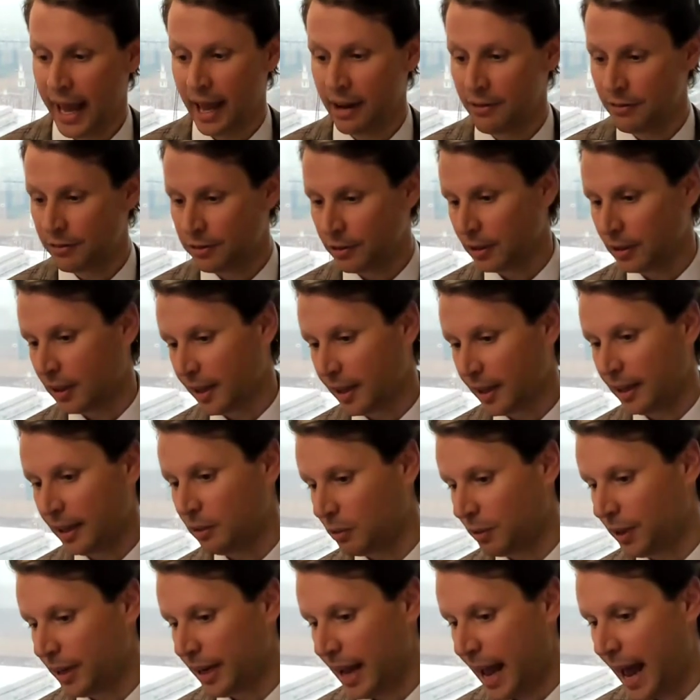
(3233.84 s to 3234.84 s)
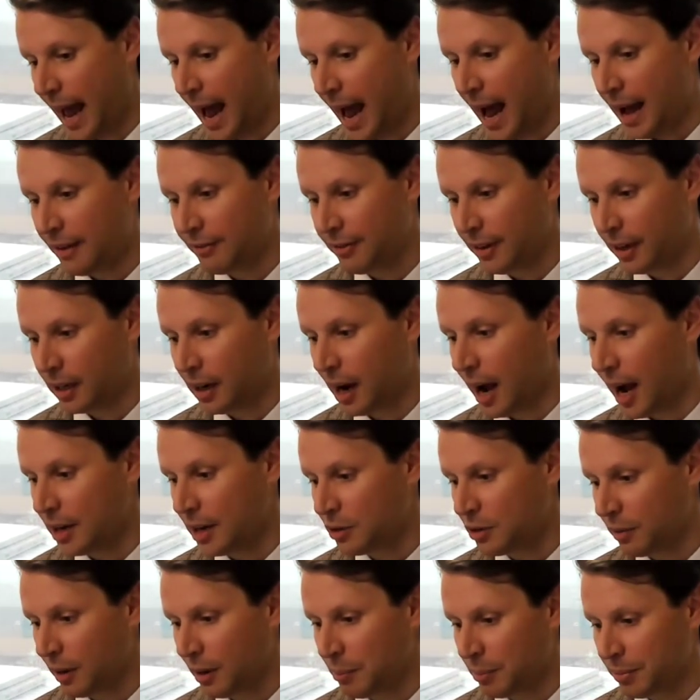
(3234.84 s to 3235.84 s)
And for a landlord to have a
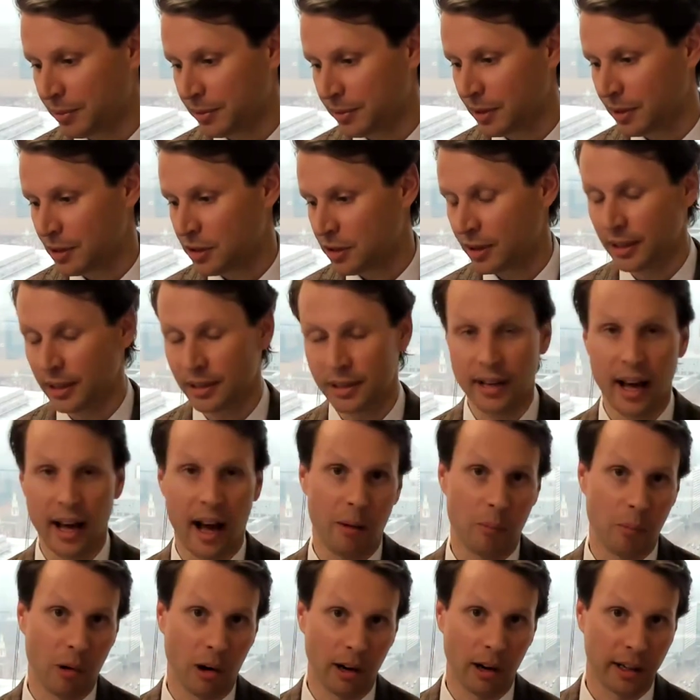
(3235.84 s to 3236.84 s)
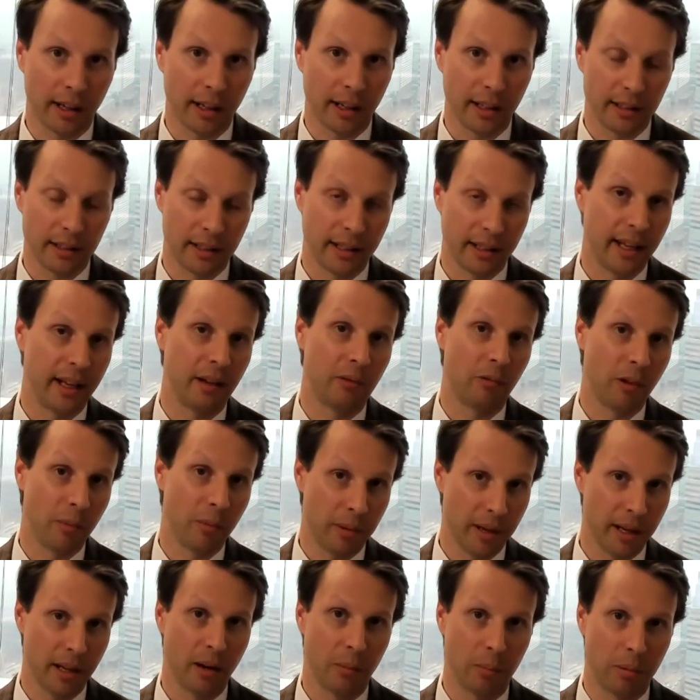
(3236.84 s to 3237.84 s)
contract position, it's not market, and
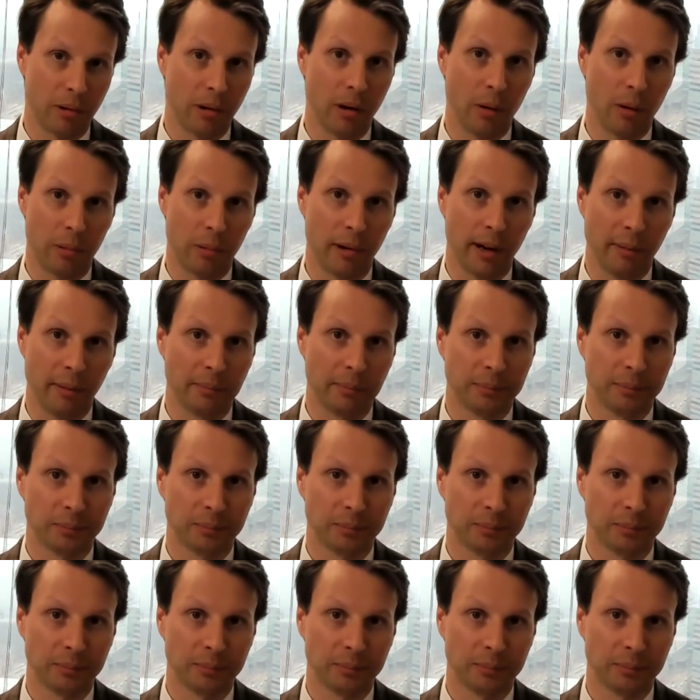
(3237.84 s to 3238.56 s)
would be inappropriate.